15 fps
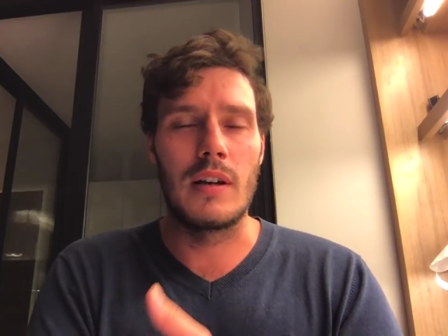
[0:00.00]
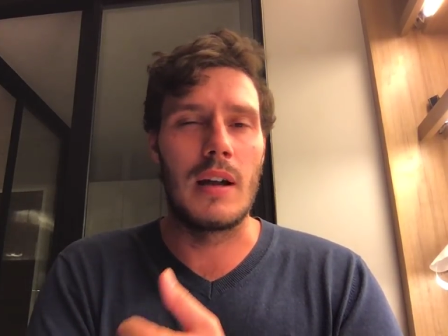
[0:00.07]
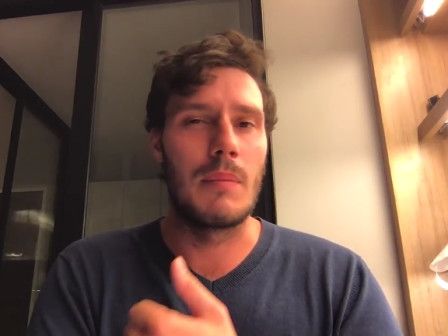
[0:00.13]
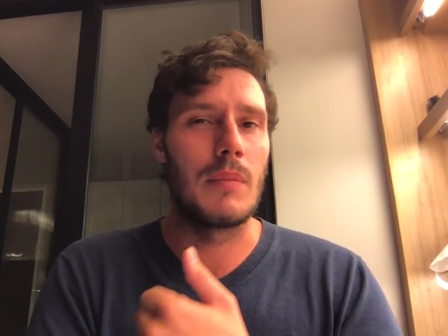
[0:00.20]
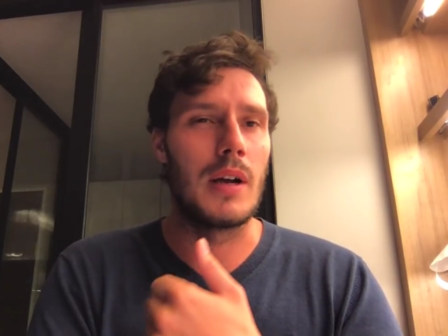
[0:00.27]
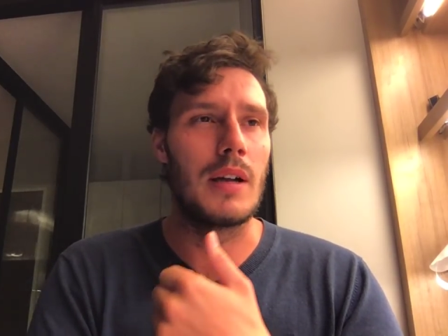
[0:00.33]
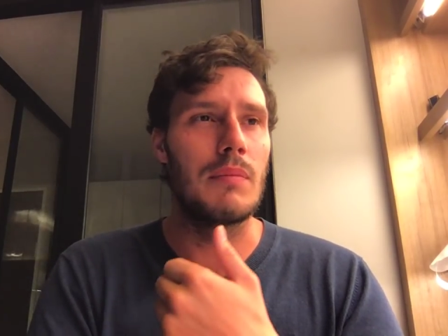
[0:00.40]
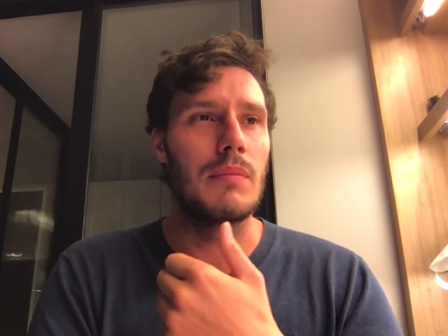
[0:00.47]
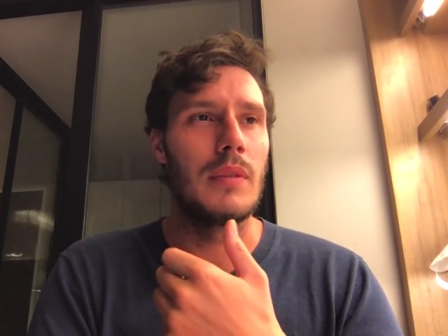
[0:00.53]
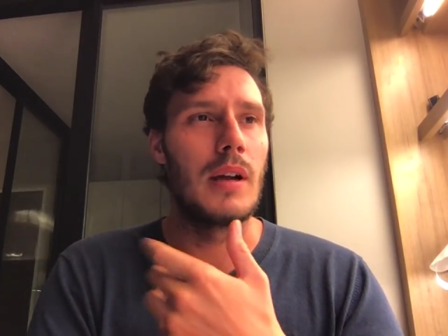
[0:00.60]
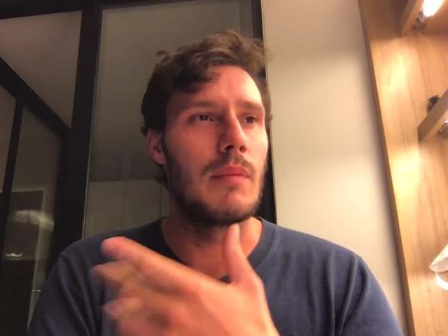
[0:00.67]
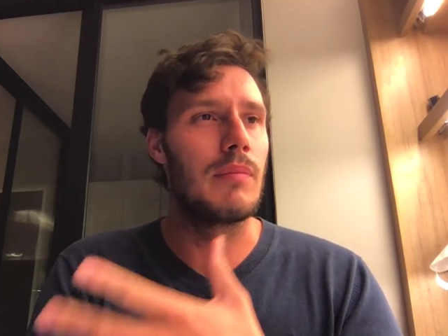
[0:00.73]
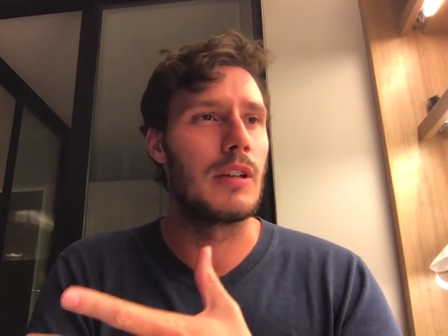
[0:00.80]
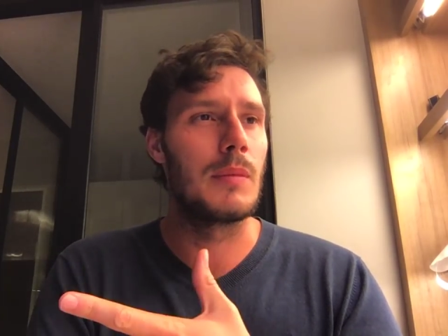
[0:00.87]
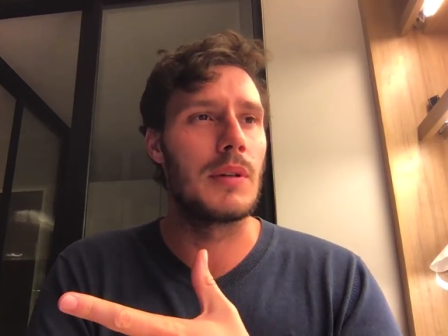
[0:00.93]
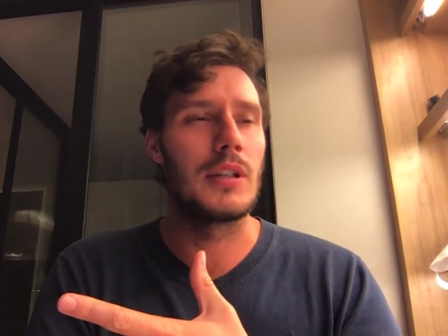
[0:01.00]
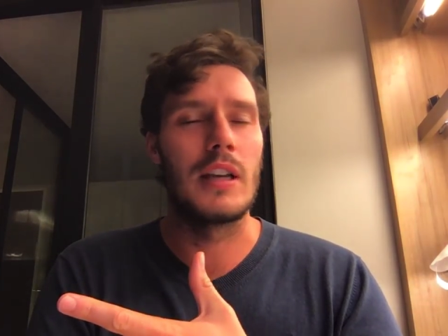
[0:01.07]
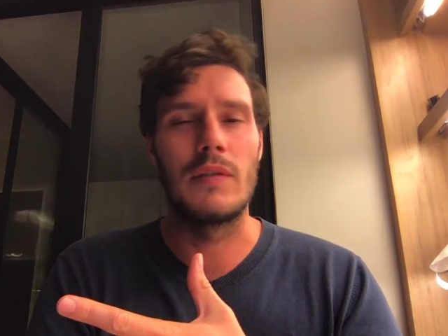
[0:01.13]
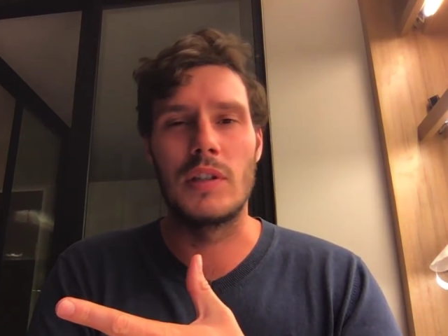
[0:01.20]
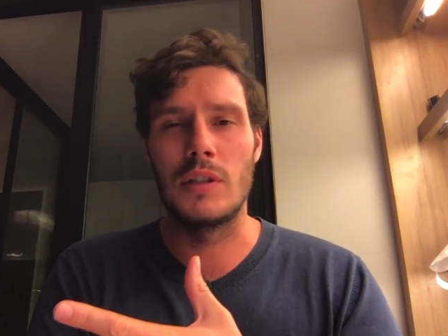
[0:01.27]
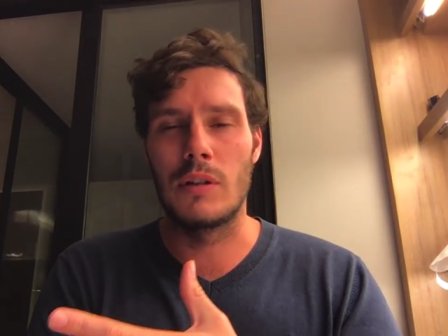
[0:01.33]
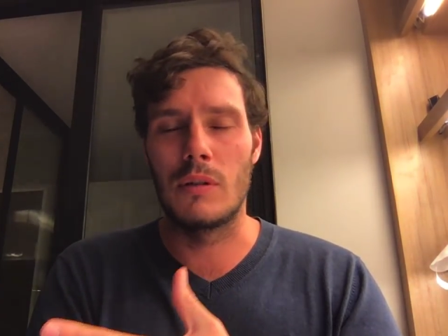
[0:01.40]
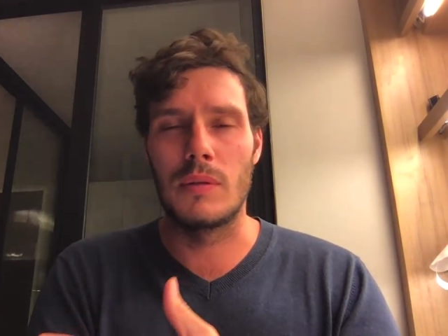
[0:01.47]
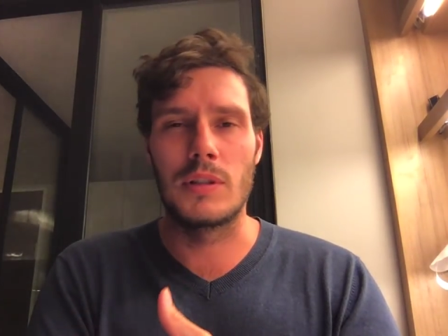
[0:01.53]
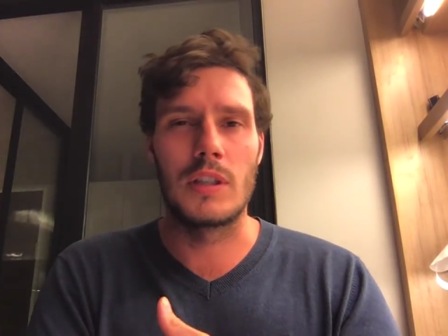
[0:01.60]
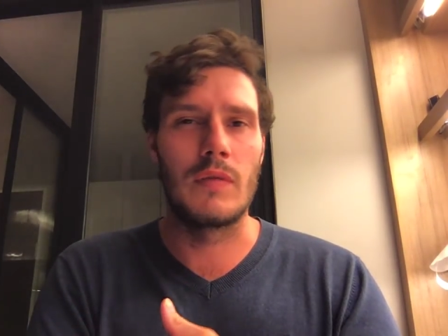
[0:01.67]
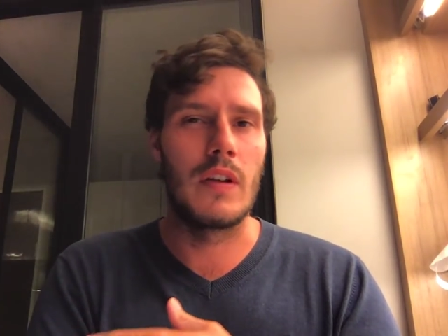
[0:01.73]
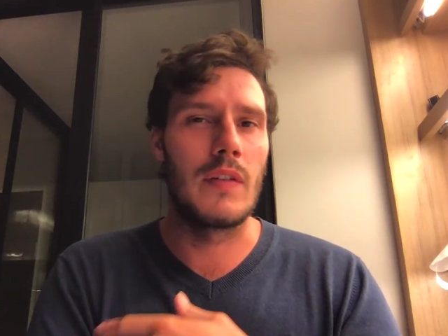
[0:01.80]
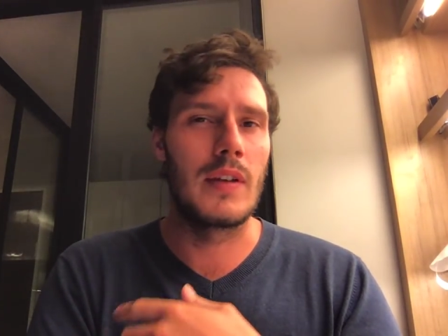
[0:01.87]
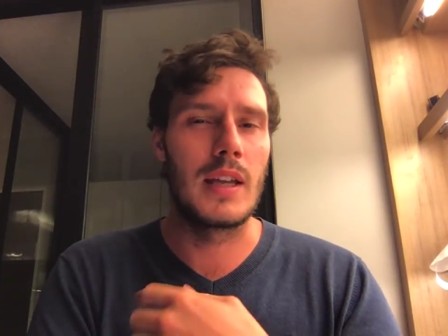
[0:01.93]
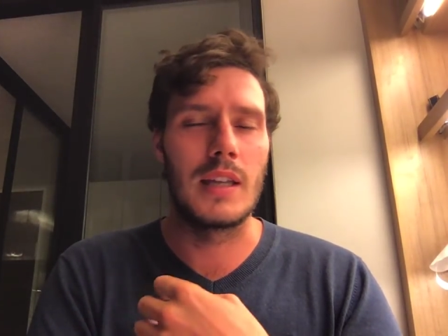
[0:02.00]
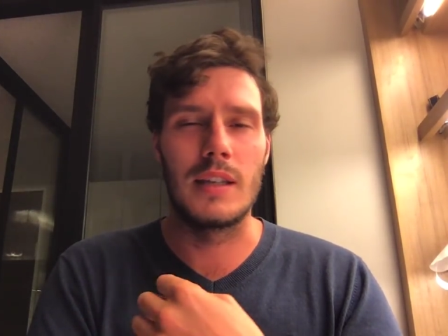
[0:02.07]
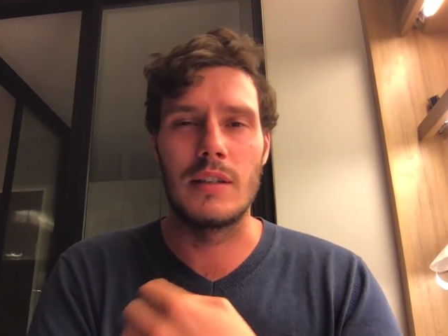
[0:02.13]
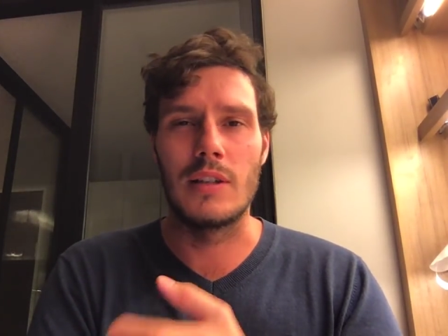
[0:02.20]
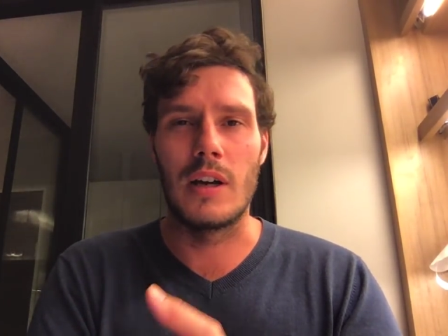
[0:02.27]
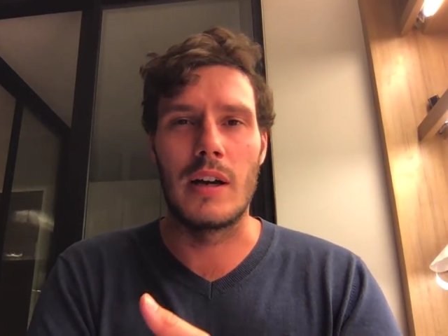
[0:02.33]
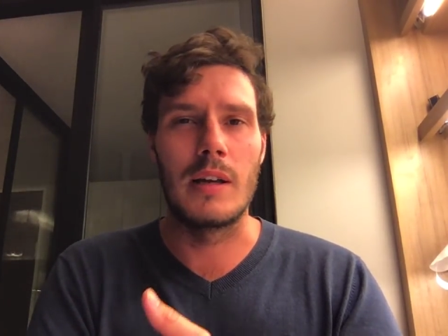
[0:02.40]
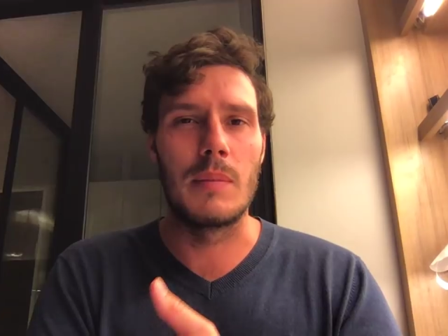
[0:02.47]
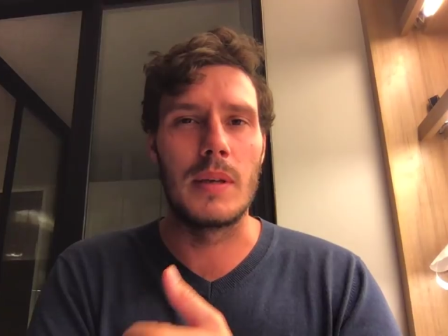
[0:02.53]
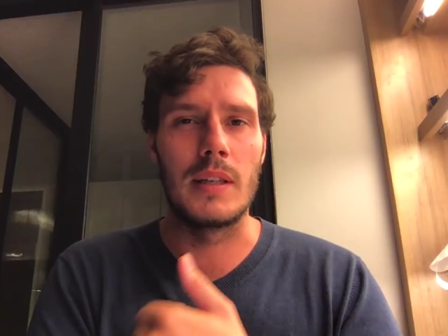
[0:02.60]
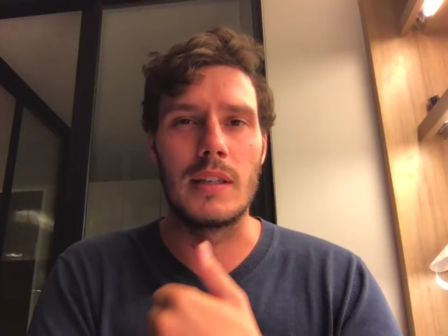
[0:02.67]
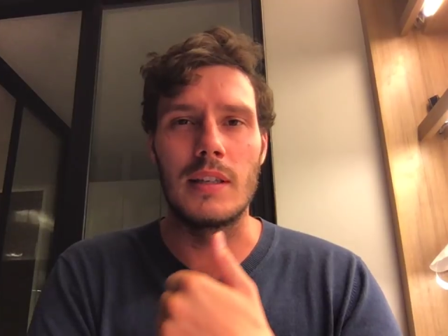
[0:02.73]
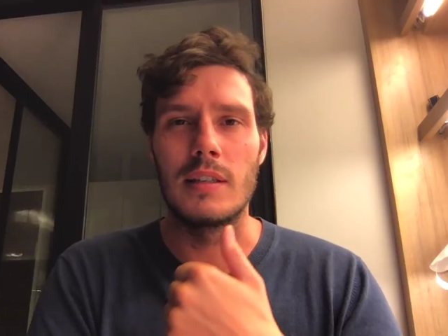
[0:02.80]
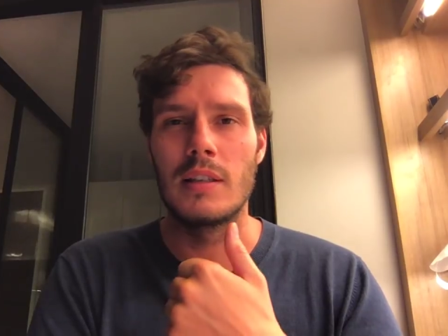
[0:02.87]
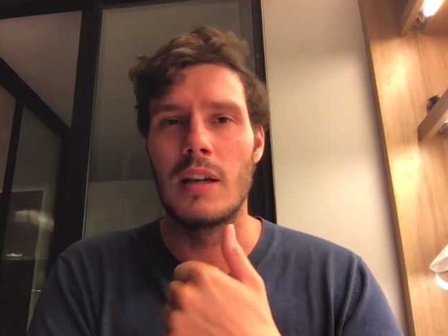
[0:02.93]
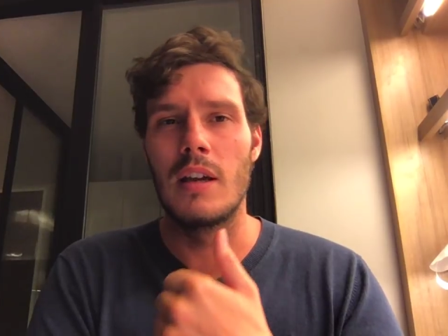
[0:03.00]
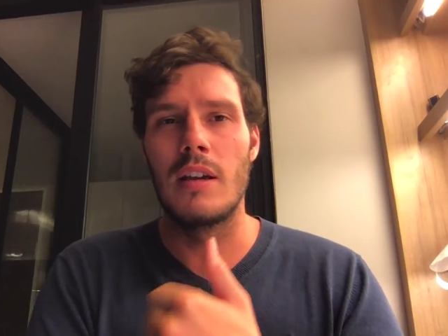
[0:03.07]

I pretty much have zero risk of ever getting diabetes,